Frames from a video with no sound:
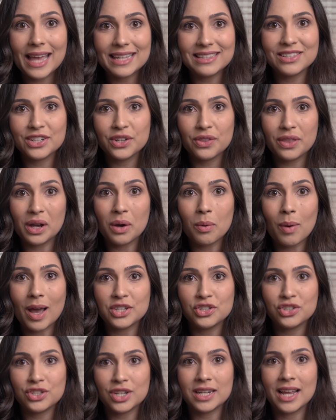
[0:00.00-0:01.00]
answer the
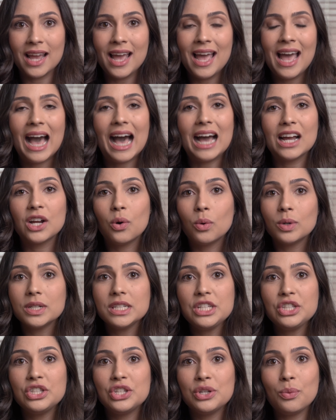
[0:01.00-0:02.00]
question
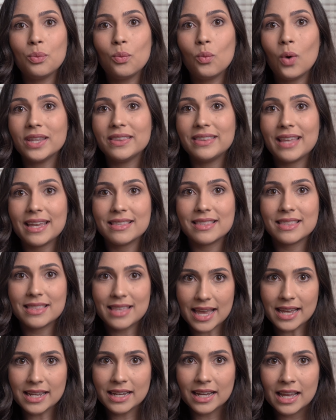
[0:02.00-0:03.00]
according to what they
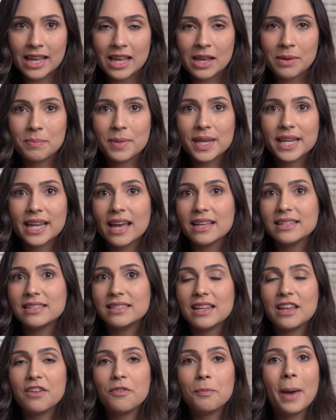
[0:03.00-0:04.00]
think,
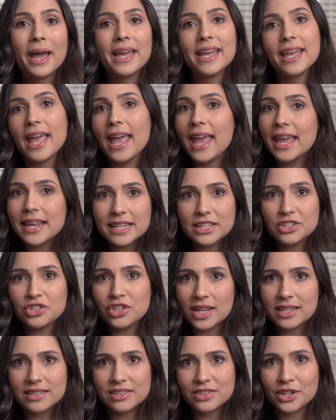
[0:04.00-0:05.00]
because if by any
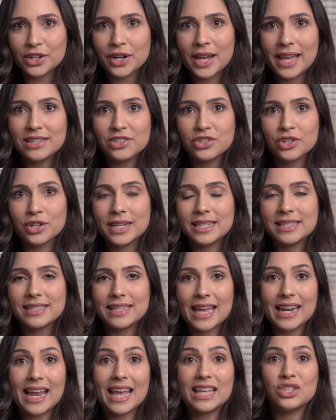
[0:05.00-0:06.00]
chance their answer is
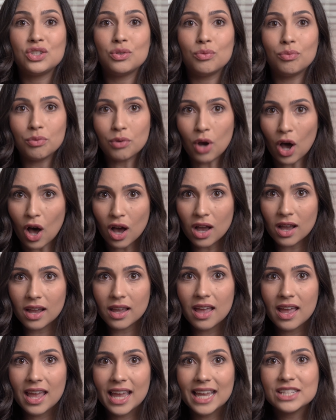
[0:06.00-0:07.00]
set as wrong,
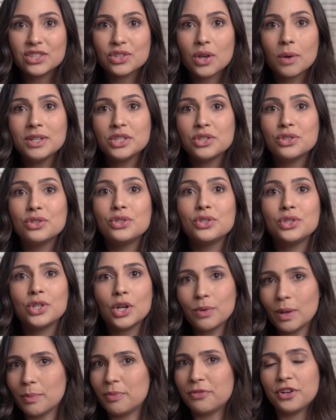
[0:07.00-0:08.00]
it's going to
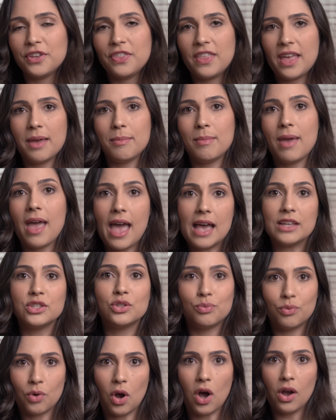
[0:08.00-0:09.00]
show up for them as
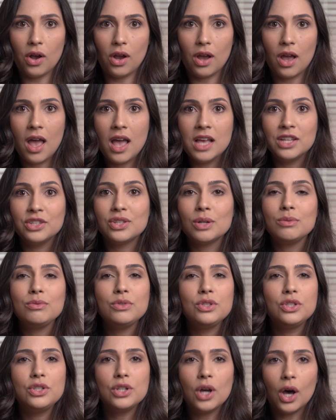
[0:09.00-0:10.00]
wrong. So
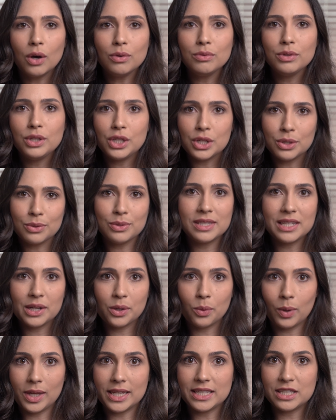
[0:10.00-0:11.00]
don't use the
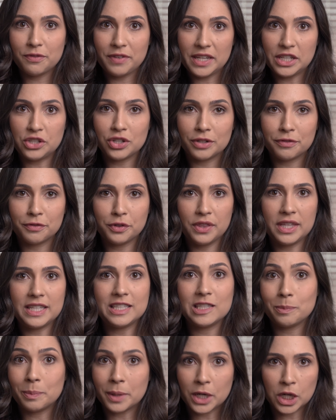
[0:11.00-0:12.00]
quiz feature for
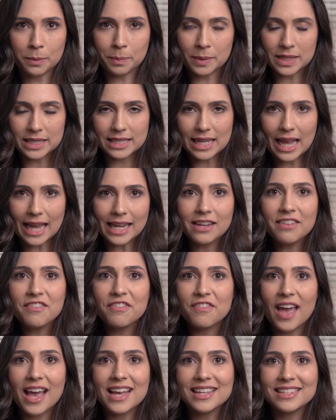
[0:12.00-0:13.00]
this purpose. I
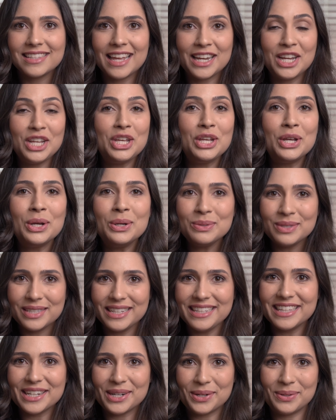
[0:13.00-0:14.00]
confess that
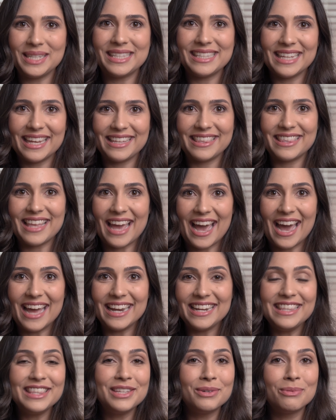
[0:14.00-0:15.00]
using the quiz like
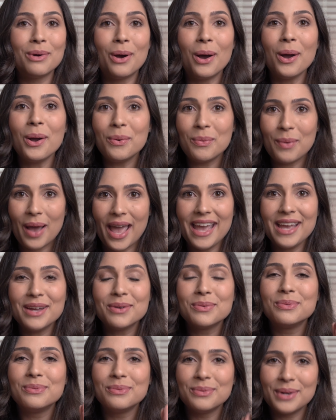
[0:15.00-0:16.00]
that in the wrong
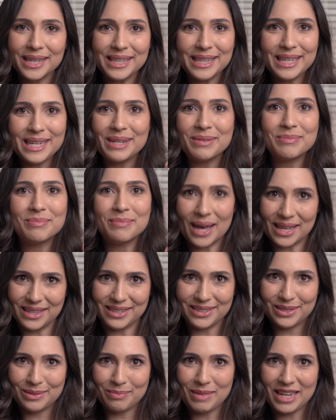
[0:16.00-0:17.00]
way really
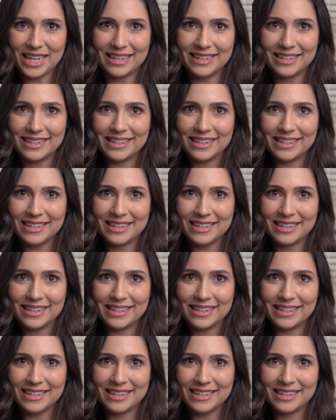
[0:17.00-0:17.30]
bothers me.